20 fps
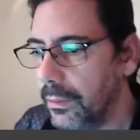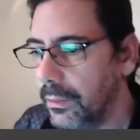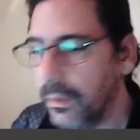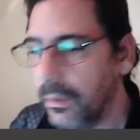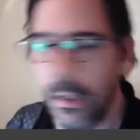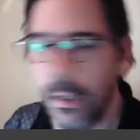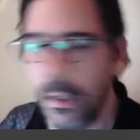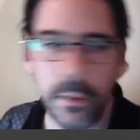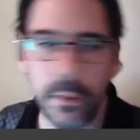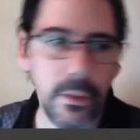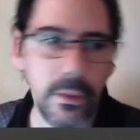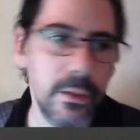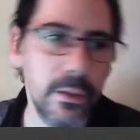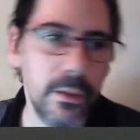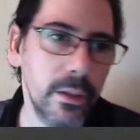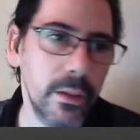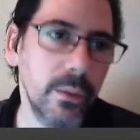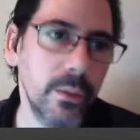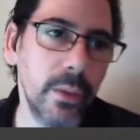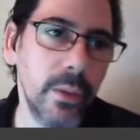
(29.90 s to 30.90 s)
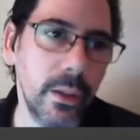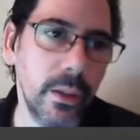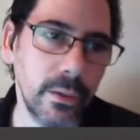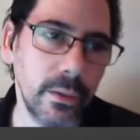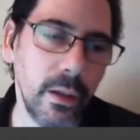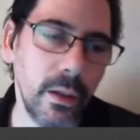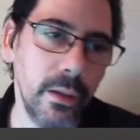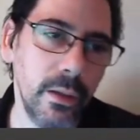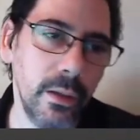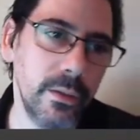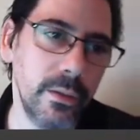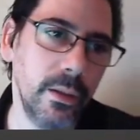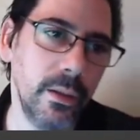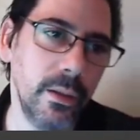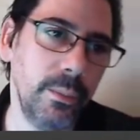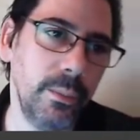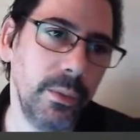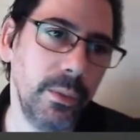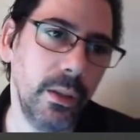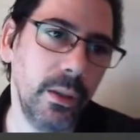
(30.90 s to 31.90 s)
Linux and Cygwin has a
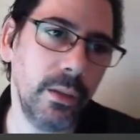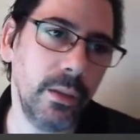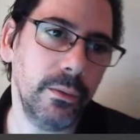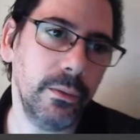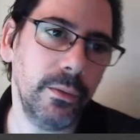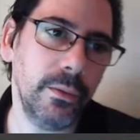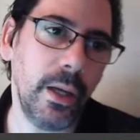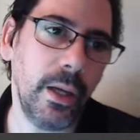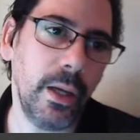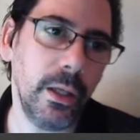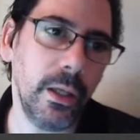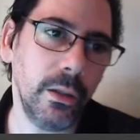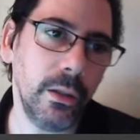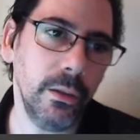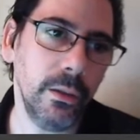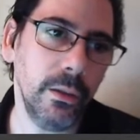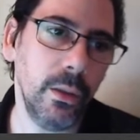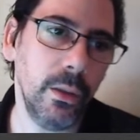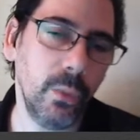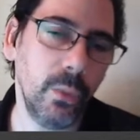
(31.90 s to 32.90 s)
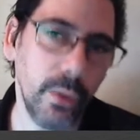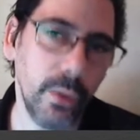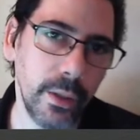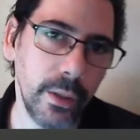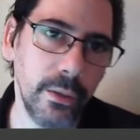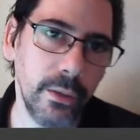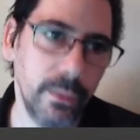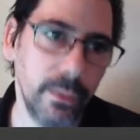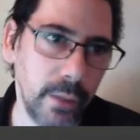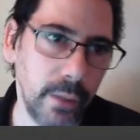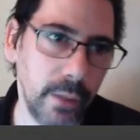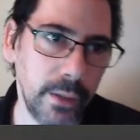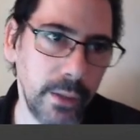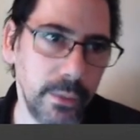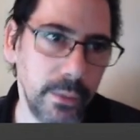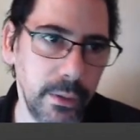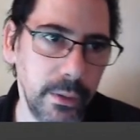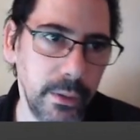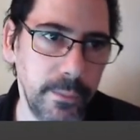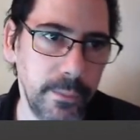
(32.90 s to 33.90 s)
concept of a current working
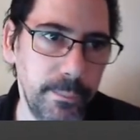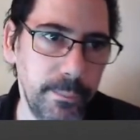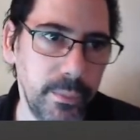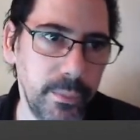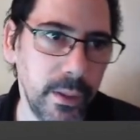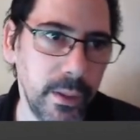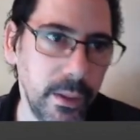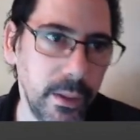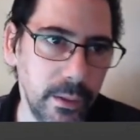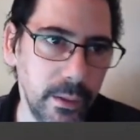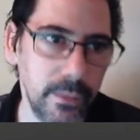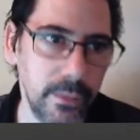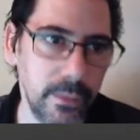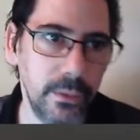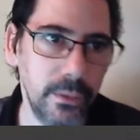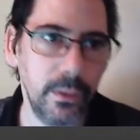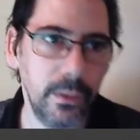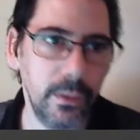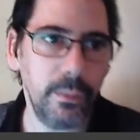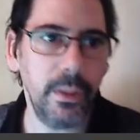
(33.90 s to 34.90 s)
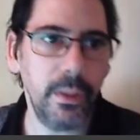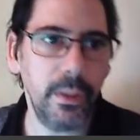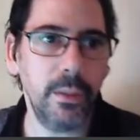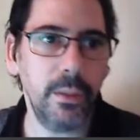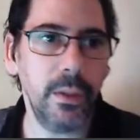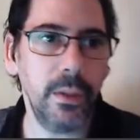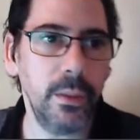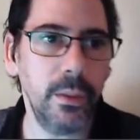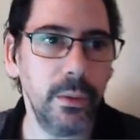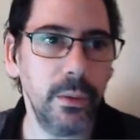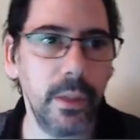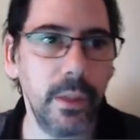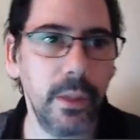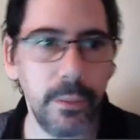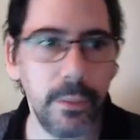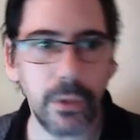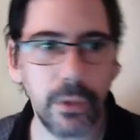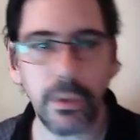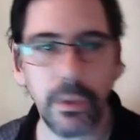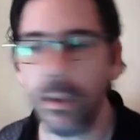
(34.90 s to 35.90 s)
directory, and so PWD will
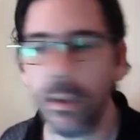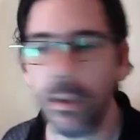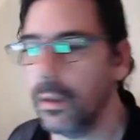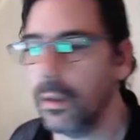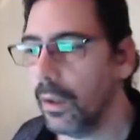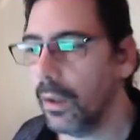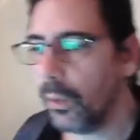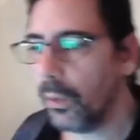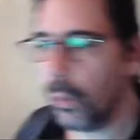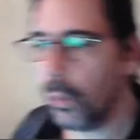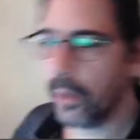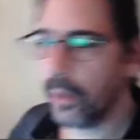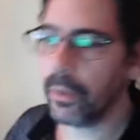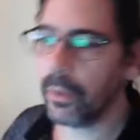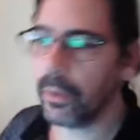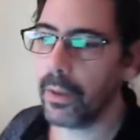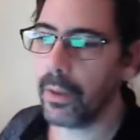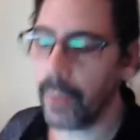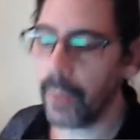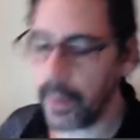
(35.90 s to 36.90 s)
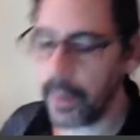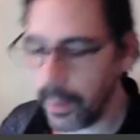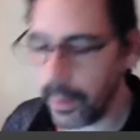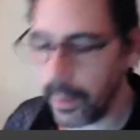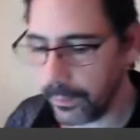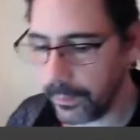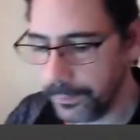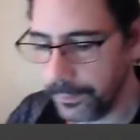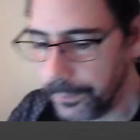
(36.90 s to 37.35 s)
demonstrate where you're at right now.